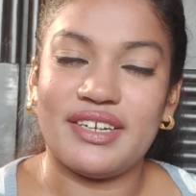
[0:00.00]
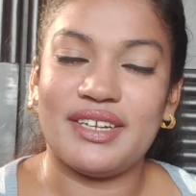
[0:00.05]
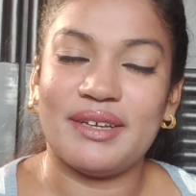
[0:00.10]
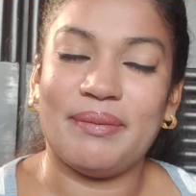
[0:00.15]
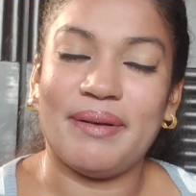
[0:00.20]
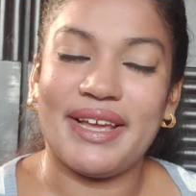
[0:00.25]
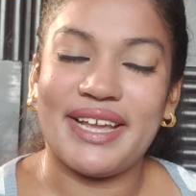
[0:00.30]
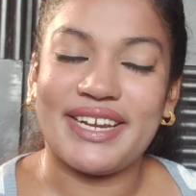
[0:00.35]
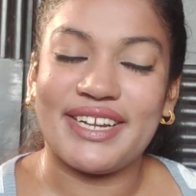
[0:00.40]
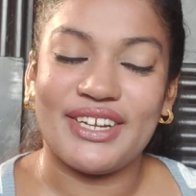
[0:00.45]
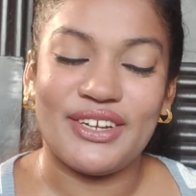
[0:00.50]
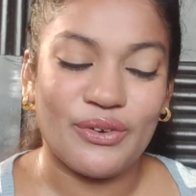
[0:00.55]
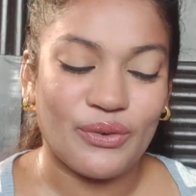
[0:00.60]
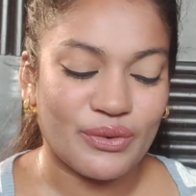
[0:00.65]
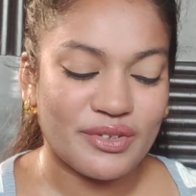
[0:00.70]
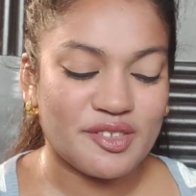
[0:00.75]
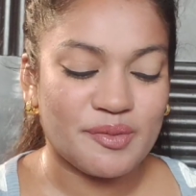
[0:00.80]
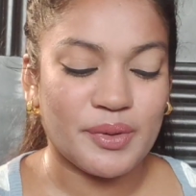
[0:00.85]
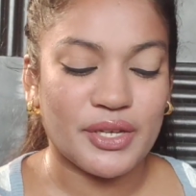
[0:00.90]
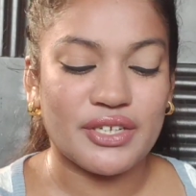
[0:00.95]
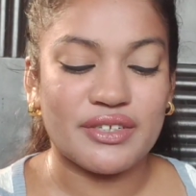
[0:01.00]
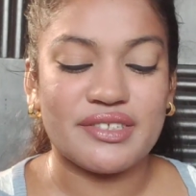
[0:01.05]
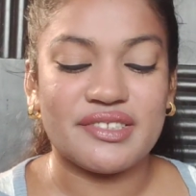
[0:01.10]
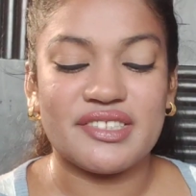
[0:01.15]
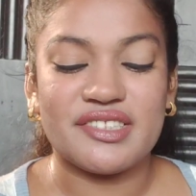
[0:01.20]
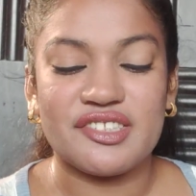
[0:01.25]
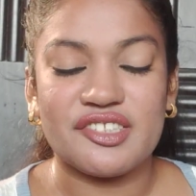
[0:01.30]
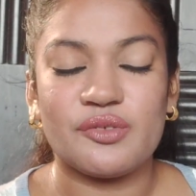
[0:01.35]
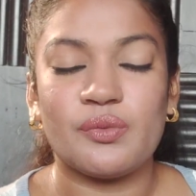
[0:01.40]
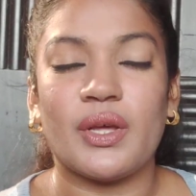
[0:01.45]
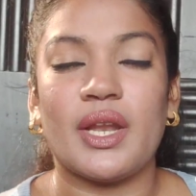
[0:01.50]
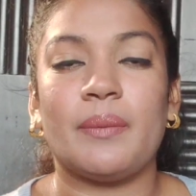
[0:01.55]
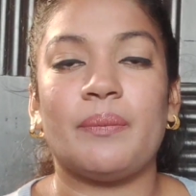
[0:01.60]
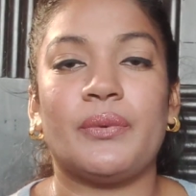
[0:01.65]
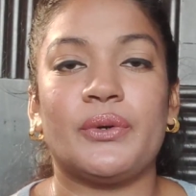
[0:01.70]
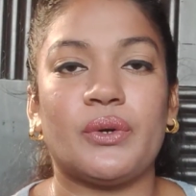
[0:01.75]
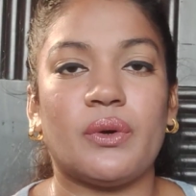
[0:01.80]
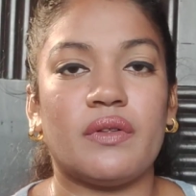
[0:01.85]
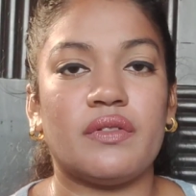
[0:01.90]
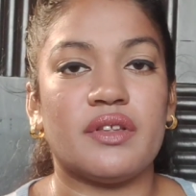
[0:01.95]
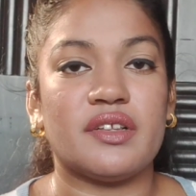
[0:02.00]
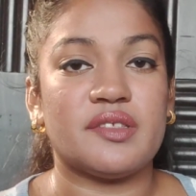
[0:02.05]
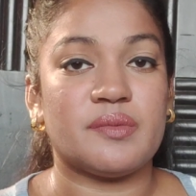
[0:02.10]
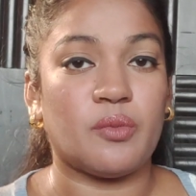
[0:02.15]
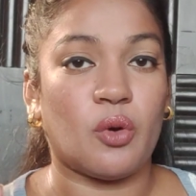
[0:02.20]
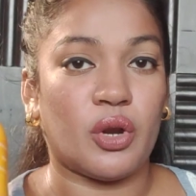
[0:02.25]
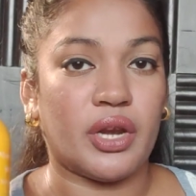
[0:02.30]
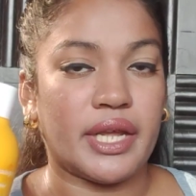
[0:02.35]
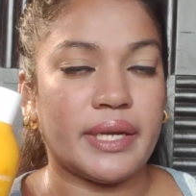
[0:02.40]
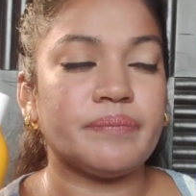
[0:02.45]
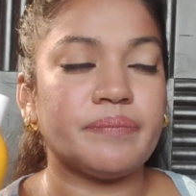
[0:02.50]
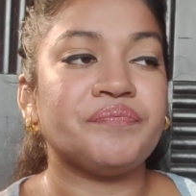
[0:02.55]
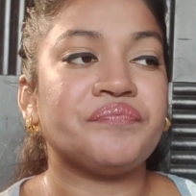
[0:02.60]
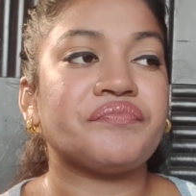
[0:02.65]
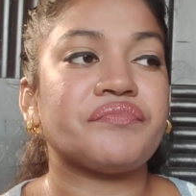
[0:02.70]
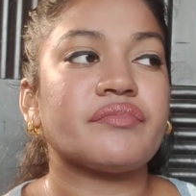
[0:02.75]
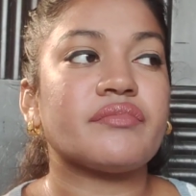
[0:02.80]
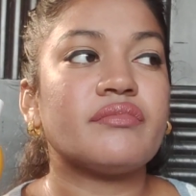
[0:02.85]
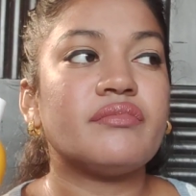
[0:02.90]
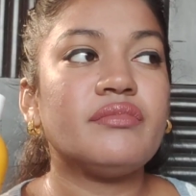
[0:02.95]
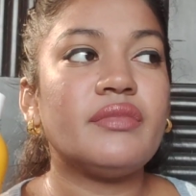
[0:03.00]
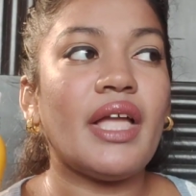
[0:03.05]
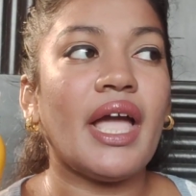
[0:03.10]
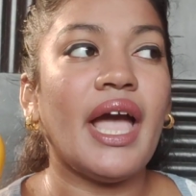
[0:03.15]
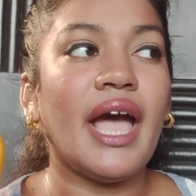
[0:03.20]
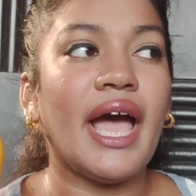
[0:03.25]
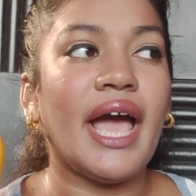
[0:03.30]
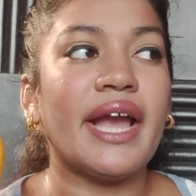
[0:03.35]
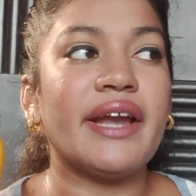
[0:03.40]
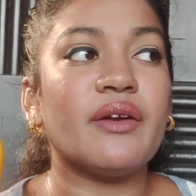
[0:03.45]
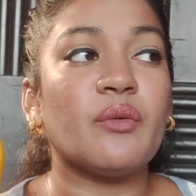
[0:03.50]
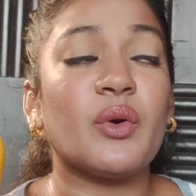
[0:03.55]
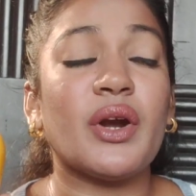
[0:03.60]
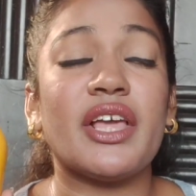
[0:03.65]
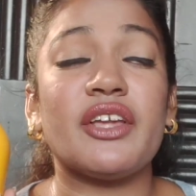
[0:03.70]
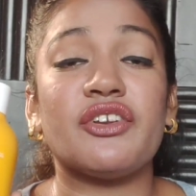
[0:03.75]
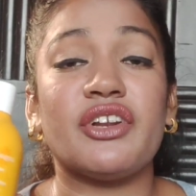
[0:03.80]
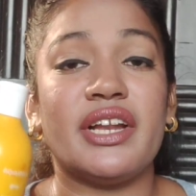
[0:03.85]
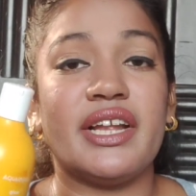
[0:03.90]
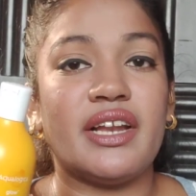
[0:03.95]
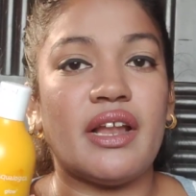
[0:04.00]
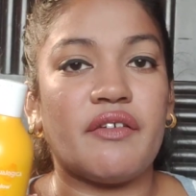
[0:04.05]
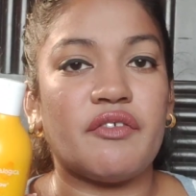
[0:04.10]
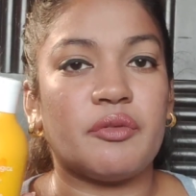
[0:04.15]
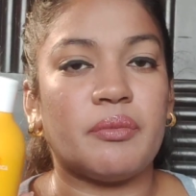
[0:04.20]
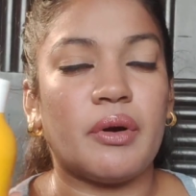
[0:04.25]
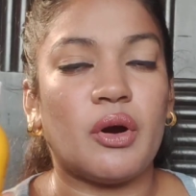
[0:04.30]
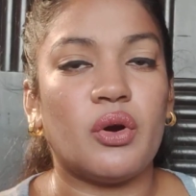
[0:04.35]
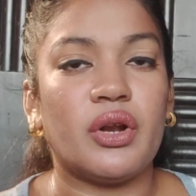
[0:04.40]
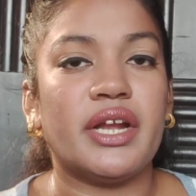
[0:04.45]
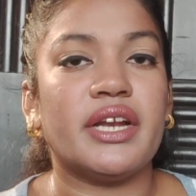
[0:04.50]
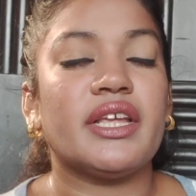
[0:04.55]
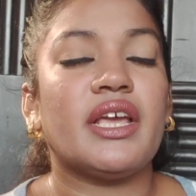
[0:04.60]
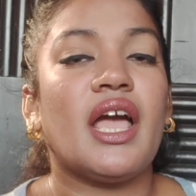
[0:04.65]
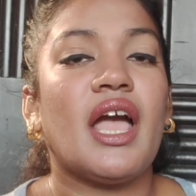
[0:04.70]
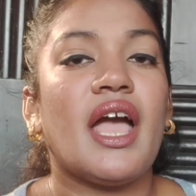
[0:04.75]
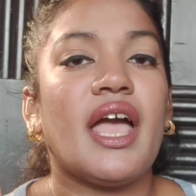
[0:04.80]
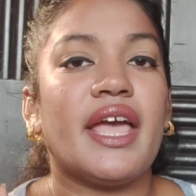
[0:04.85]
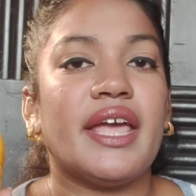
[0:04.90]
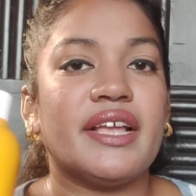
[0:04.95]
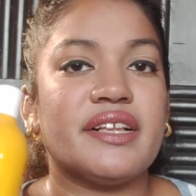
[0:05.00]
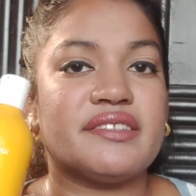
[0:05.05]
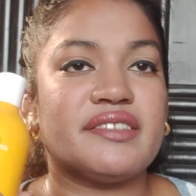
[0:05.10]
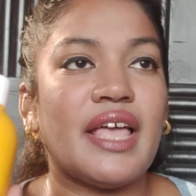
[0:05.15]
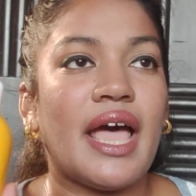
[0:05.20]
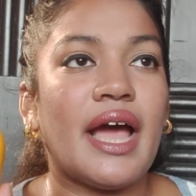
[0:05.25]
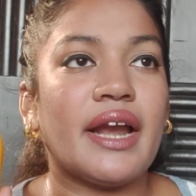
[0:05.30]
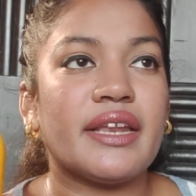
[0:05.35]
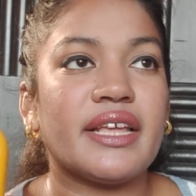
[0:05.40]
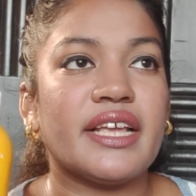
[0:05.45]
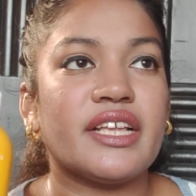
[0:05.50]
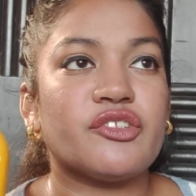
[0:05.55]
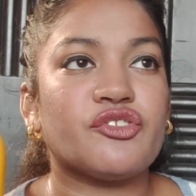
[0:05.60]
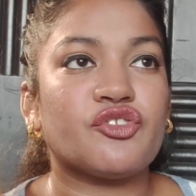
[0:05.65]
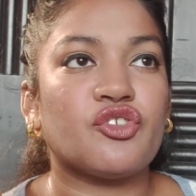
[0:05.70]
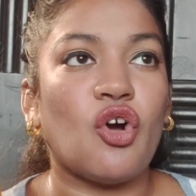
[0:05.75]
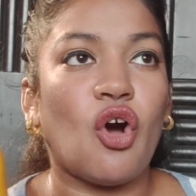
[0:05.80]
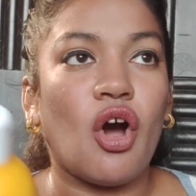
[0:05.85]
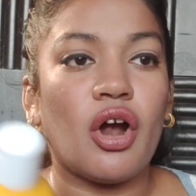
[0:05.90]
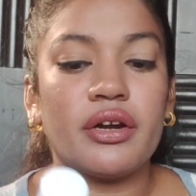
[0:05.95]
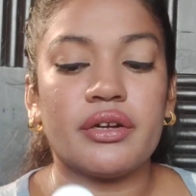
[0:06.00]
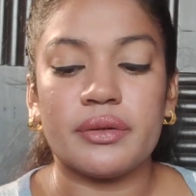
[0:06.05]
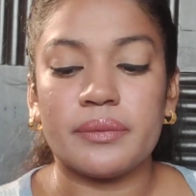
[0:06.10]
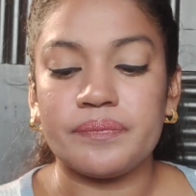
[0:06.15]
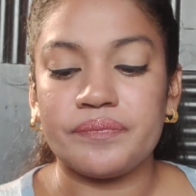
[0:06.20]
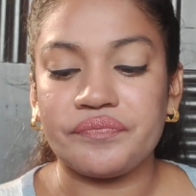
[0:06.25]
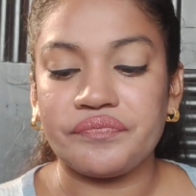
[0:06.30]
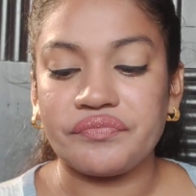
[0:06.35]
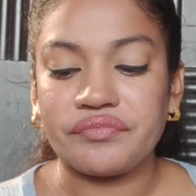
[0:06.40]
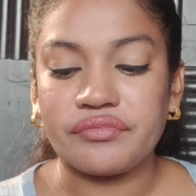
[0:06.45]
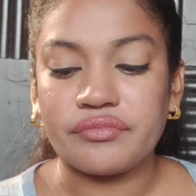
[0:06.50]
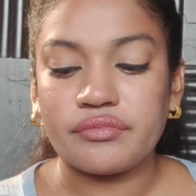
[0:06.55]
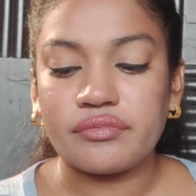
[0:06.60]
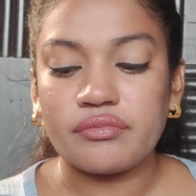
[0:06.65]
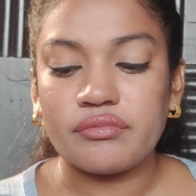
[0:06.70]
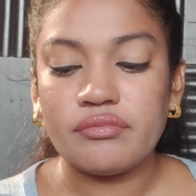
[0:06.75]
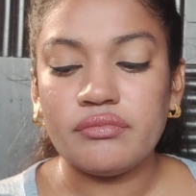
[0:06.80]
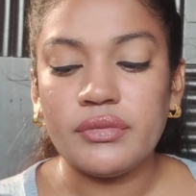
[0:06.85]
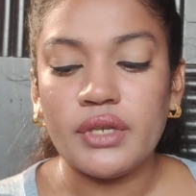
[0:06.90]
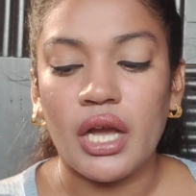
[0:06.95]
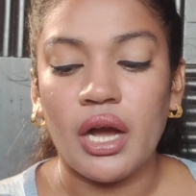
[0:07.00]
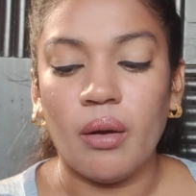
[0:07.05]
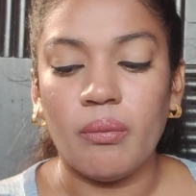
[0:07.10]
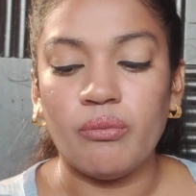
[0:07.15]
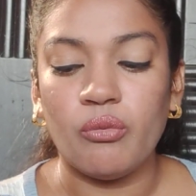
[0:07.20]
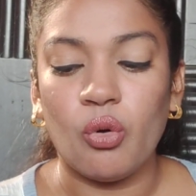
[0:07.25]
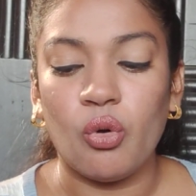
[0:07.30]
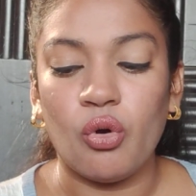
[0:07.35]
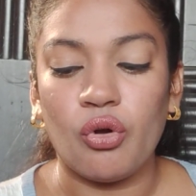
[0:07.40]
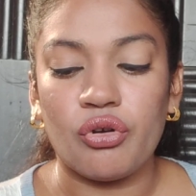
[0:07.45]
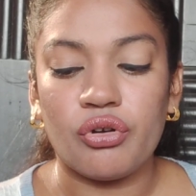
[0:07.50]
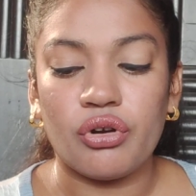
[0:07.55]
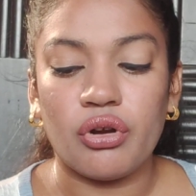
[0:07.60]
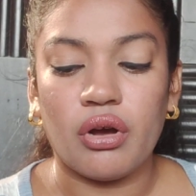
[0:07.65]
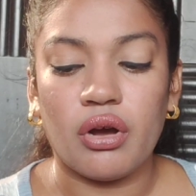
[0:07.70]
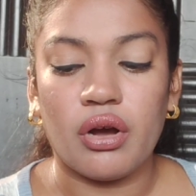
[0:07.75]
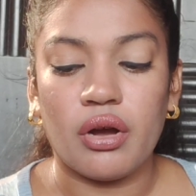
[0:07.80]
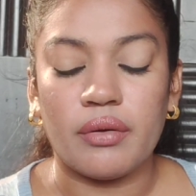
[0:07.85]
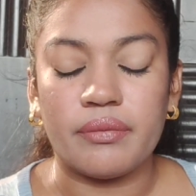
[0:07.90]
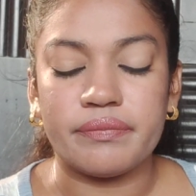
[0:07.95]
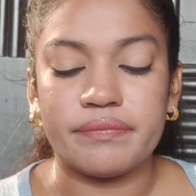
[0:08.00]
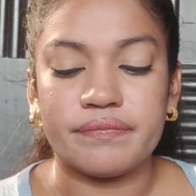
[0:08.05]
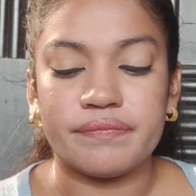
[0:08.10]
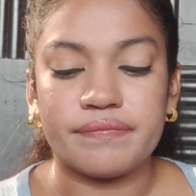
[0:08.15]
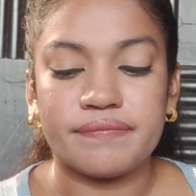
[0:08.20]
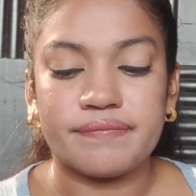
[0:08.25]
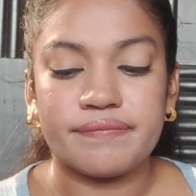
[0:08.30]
under my clothes because this is what I put on this morning and what I really love about it is that it's got a more um,